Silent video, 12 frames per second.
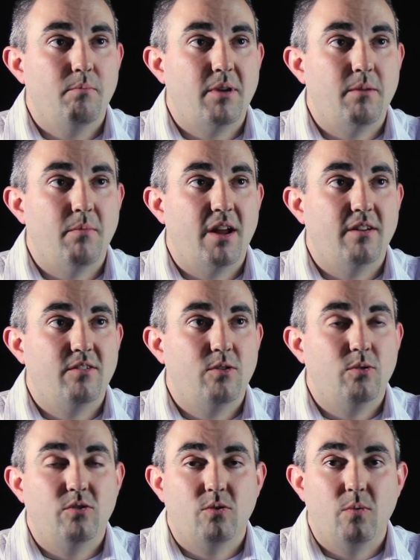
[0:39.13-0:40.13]
p minus
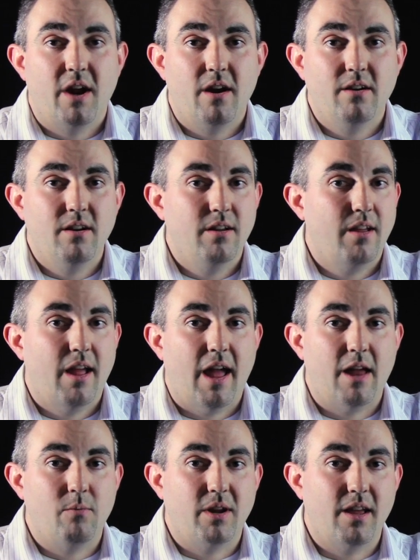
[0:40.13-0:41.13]
2 squared,
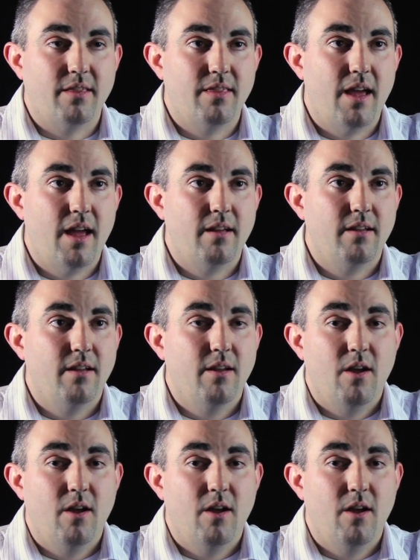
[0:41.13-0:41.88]
how do we get that?